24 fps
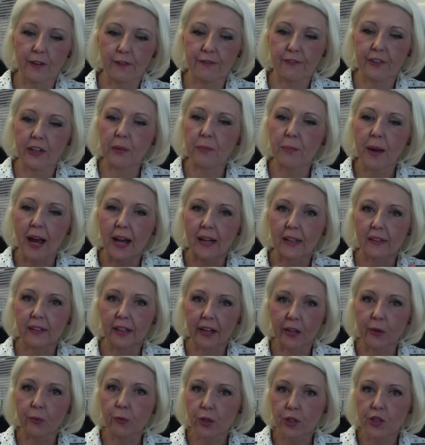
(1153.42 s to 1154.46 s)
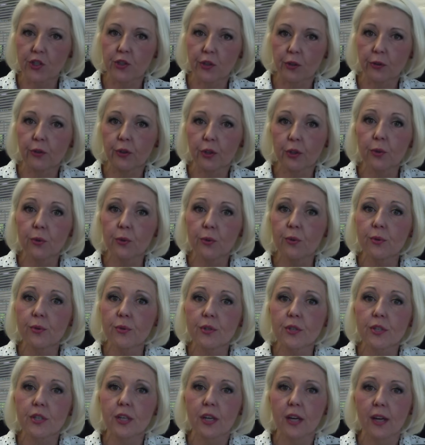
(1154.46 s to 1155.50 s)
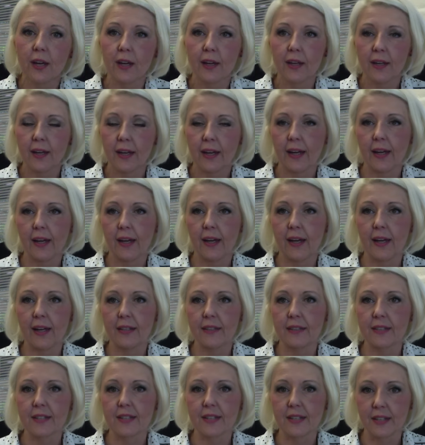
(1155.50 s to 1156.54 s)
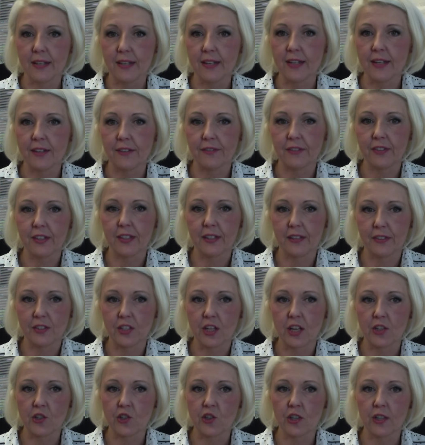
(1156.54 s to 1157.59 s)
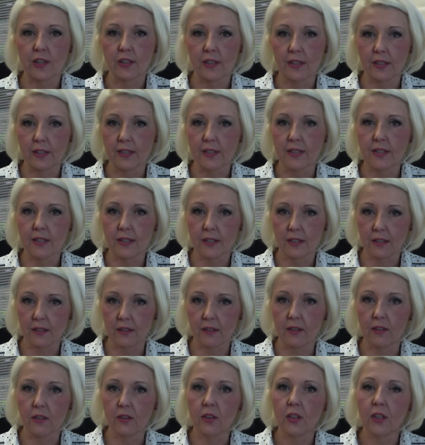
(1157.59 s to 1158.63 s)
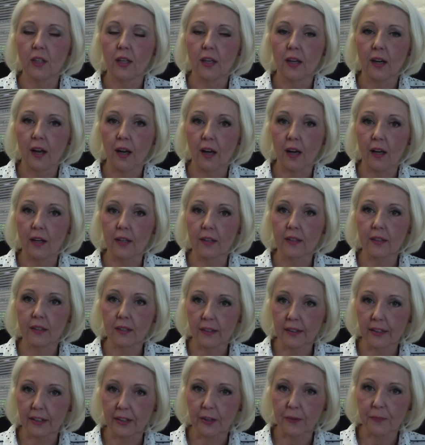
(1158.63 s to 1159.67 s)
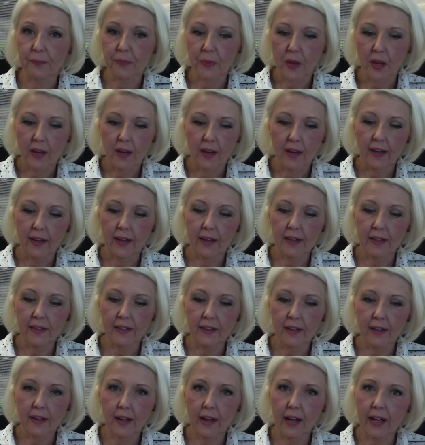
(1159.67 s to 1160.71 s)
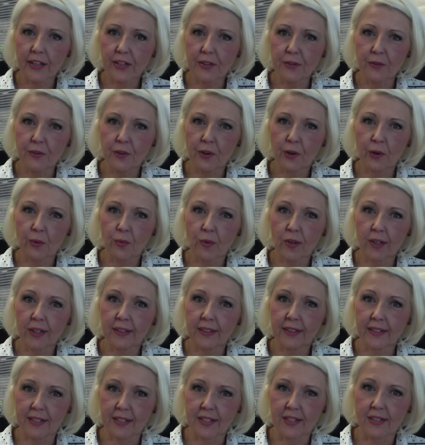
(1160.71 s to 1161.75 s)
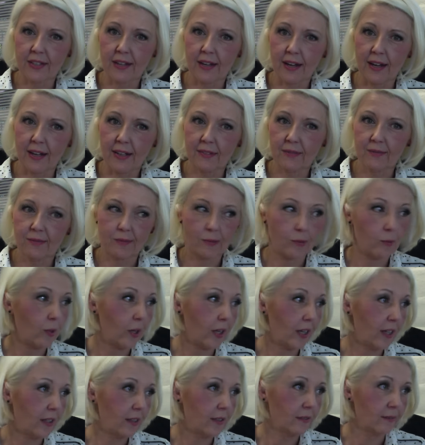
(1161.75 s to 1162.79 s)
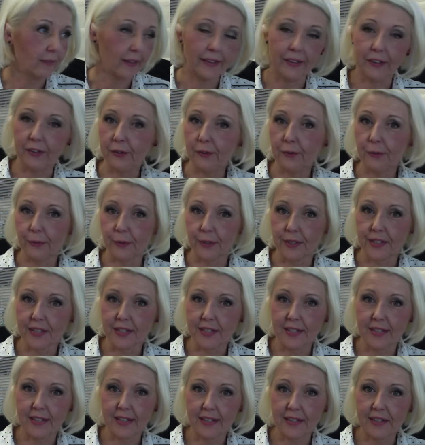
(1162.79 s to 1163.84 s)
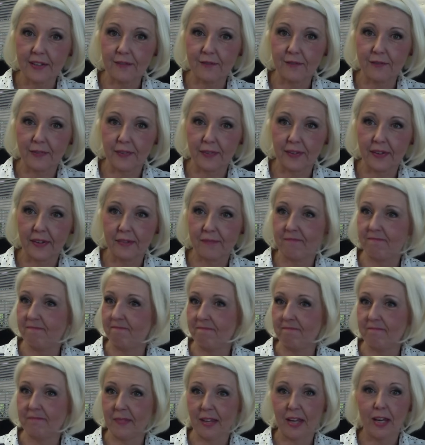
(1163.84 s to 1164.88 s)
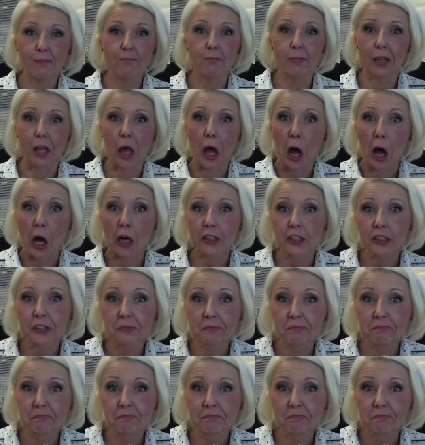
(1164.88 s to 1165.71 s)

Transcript: feedback language you used and see if the intention is still clear. And how do you know when it's not? Well, when you receive a block,